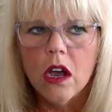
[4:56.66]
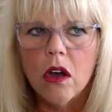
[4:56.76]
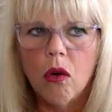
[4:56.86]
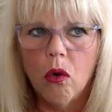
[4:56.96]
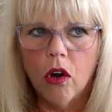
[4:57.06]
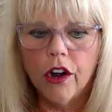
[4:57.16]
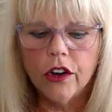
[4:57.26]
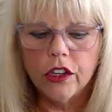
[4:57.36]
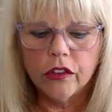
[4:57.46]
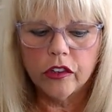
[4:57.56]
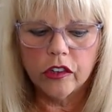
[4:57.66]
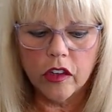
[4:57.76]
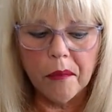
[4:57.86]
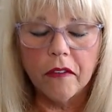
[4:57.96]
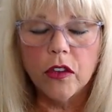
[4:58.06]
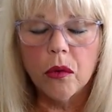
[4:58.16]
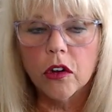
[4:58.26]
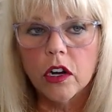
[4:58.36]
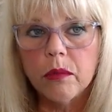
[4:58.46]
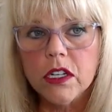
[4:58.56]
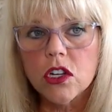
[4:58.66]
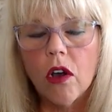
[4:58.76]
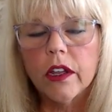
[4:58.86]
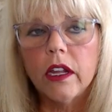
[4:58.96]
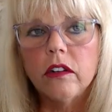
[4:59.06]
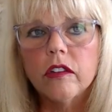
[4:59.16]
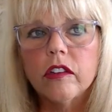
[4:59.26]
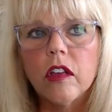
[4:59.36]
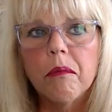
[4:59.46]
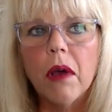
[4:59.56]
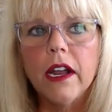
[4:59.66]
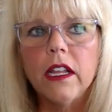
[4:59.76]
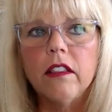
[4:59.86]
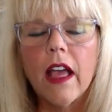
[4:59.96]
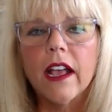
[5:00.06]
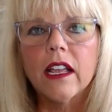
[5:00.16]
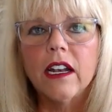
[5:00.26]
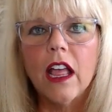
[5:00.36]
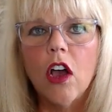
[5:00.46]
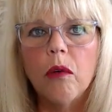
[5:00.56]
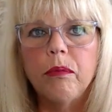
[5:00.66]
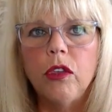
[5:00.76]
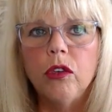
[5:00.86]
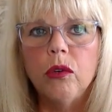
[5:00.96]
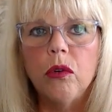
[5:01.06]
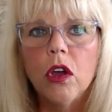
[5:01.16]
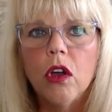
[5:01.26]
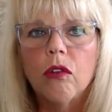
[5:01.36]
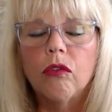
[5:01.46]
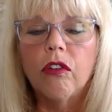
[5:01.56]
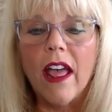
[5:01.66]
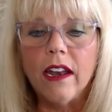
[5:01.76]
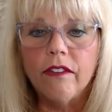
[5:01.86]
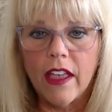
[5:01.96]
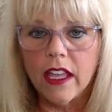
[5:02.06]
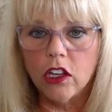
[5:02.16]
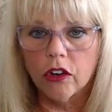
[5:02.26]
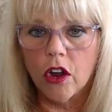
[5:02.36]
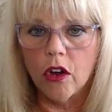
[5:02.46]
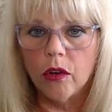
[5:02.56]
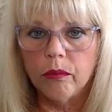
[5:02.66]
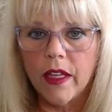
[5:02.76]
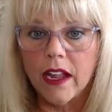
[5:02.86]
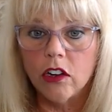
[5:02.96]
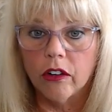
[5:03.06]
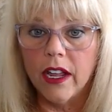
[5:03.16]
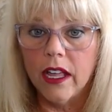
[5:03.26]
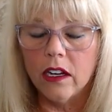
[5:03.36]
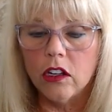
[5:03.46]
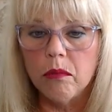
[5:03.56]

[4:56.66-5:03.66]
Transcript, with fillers: Or some of you are going to be talking to somebody that can help you renovate your home that you're in.